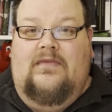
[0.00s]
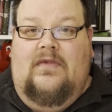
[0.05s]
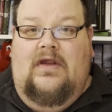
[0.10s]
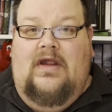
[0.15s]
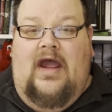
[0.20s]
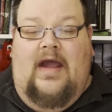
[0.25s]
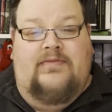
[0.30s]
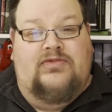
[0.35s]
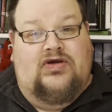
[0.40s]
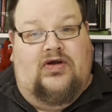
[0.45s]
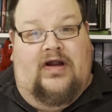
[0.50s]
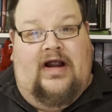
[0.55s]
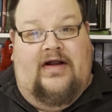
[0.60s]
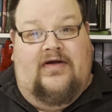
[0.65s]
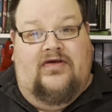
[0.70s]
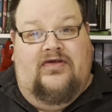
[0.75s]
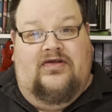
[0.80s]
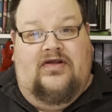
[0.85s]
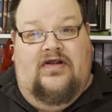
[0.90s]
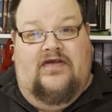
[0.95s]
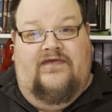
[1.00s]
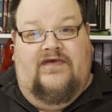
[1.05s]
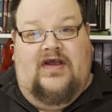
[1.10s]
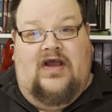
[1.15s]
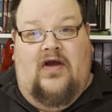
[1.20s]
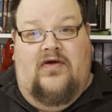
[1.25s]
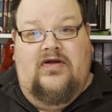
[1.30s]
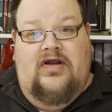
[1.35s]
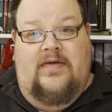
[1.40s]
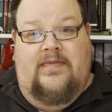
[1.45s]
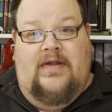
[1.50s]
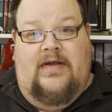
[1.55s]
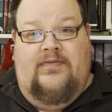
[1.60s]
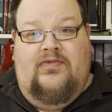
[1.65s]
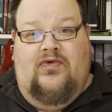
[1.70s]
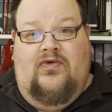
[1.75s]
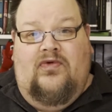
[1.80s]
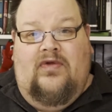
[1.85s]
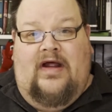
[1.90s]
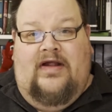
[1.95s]
M. John Harrison's Viconium, they
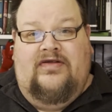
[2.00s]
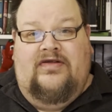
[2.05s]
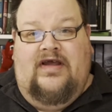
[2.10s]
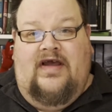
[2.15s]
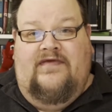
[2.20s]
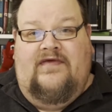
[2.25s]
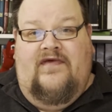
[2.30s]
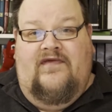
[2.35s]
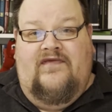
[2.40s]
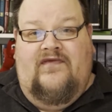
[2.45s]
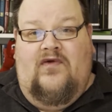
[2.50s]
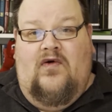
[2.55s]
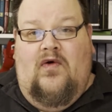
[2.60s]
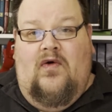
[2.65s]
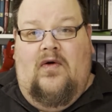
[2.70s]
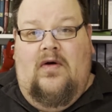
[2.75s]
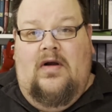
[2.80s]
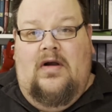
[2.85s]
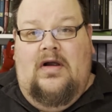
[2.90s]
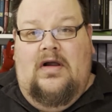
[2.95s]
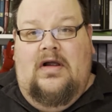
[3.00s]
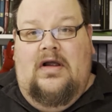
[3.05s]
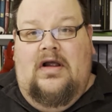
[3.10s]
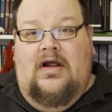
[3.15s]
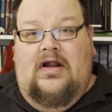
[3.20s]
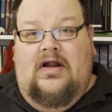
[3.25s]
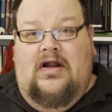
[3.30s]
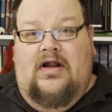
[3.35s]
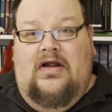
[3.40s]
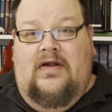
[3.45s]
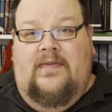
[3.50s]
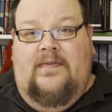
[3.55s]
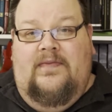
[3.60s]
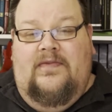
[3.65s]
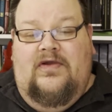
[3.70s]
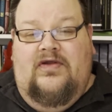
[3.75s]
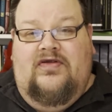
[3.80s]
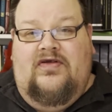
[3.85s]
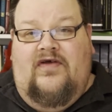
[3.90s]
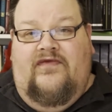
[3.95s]
brought all that together for the
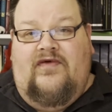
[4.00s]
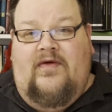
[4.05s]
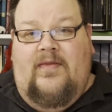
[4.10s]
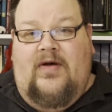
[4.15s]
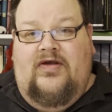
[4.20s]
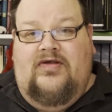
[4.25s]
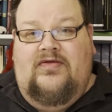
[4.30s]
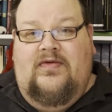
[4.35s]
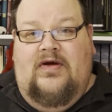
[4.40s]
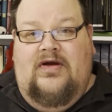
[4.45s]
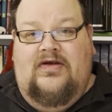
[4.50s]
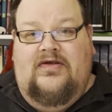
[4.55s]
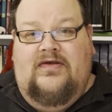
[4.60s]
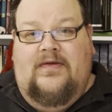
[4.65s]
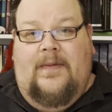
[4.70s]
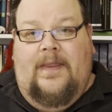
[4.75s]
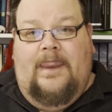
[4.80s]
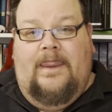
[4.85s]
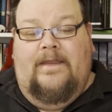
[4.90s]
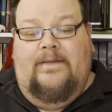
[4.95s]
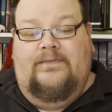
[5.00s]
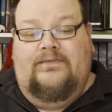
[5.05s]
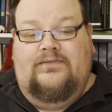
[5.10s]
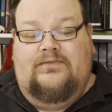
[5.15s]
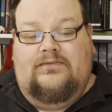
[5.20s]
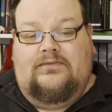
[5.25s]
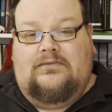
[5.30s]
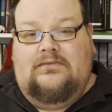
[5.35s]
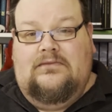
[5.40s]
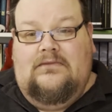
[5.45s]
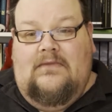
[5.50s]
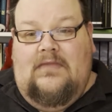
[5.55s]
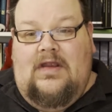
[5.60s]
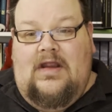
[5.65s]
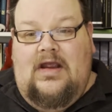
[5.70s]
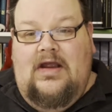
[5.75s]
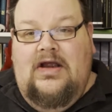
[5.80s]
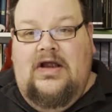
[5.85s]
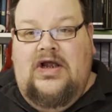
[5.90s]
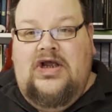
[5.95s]
Sci-Fi Masterworks.
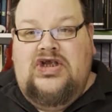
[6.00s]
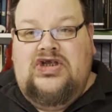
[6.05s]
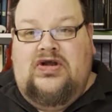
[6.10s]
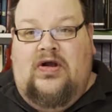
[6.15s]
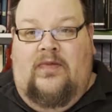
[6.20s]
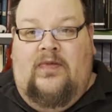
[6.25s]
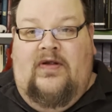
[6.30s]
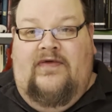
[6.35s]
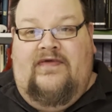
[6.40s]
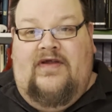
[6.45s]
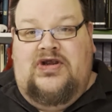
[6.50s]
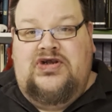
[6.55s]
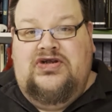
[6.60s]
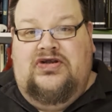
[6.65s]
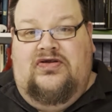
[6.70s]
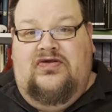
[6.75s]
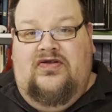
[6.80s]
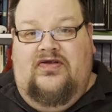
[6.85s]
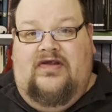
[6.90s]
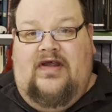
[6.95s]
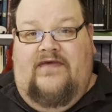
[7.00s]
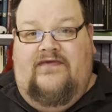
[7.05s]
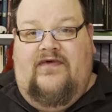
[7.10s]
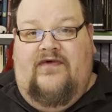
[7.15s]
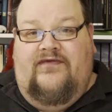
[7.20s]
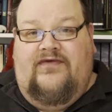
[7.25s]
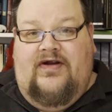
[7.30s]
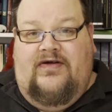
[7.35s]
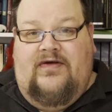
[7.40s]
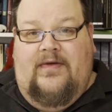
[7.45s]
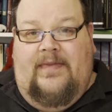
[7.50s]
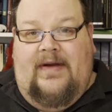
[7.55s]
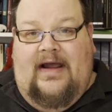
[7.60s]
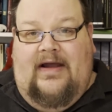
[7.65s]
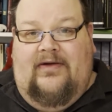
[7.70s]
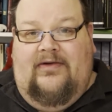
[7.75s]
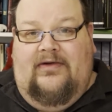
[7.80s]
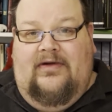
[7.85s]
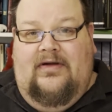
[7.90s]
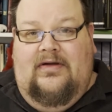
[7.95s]
So I believe they should do the same for Fredric
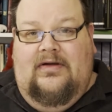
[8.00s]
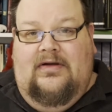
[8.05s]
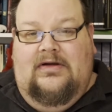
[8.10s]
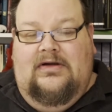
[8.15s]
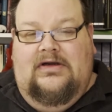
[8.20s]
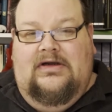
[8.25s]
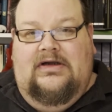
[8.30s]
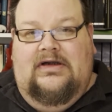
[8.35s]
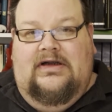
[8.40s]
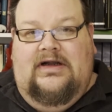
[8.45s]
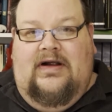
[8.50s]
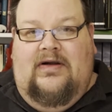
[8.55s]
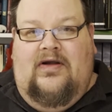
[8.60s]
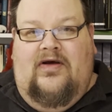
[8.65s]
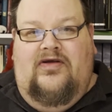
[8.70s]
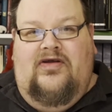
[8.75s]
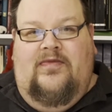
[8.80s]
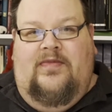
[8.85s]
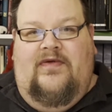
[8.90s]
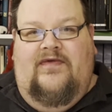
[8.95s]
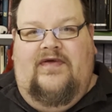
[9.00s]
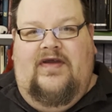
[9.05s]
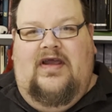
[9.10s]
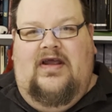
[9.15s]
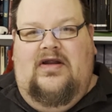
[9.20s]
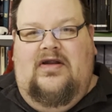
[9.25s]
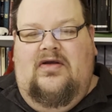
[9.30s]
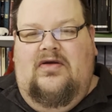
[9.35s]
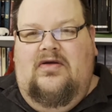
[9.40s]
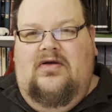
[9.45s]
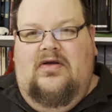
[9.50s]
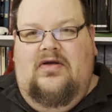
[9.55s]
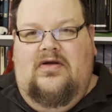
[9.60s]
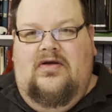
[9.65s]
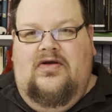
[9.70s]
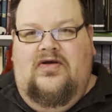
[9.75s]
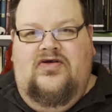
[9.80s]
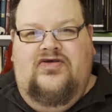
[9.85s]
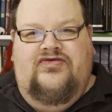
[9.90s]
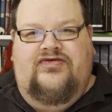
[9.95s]
Brown. Now, a lot of you will be thinking,
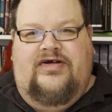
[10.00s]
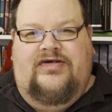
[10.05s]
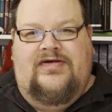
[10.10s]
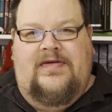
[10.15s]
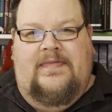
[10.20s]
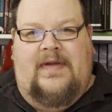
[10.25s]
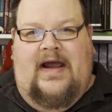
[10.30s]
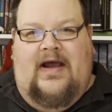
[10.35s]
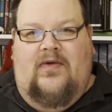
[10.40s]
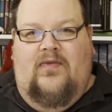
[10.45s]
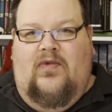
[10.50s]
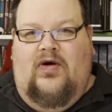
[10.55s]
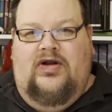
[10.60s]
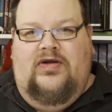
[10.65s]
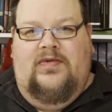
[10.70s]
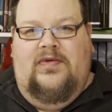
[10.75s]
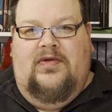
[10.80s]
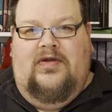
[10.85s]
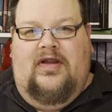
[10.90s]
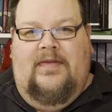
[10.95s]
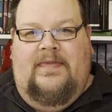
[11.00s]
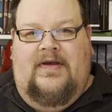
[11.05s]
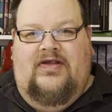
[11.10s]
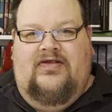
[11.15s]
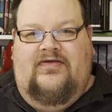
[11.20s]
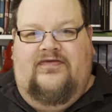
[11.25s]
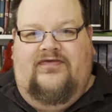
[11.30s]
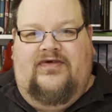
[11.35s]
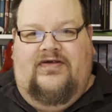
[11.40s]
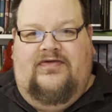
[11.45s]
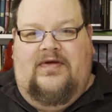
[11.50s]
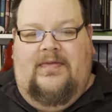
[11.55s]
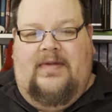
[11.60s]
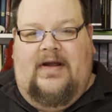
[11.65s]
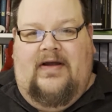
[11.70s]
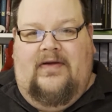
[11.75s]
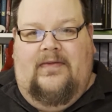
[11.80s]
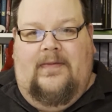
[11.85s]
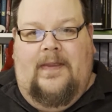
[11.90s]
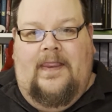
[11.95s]
who's Fredric Brown? Why do we want the best of Fredric
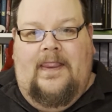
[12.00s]
Brown?